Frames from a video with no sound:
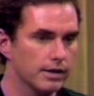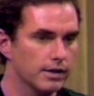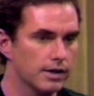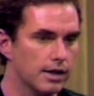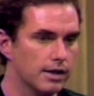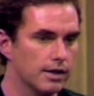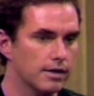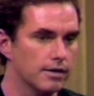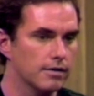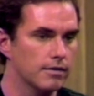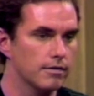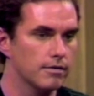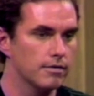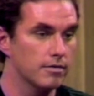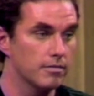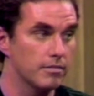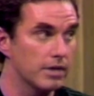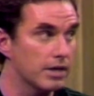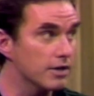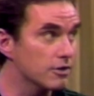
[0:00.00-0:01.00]
getting the
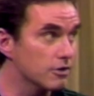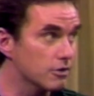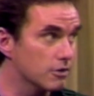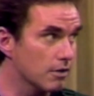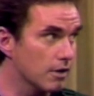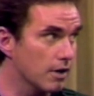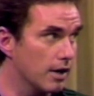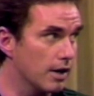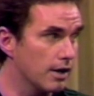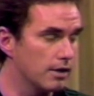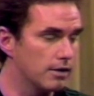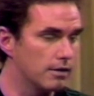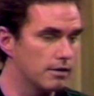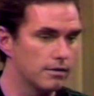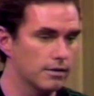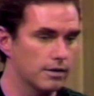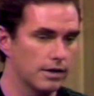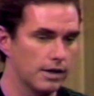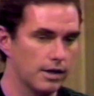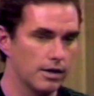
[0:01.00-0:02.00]
best trade.
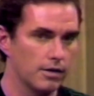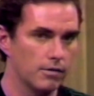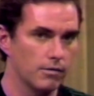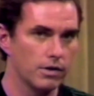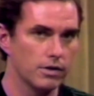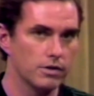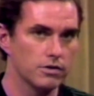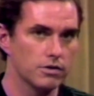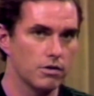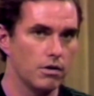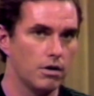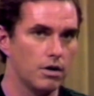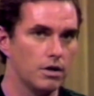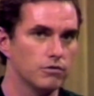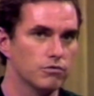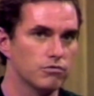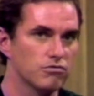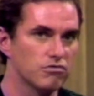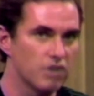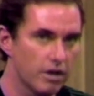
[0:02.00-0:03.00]
They're getting what is called
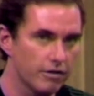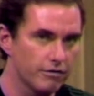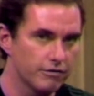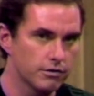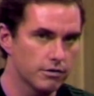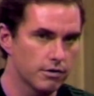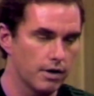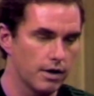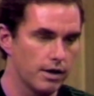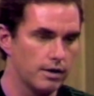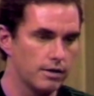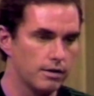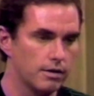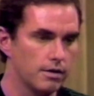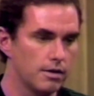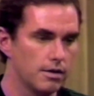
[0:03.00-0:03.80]
rough trade.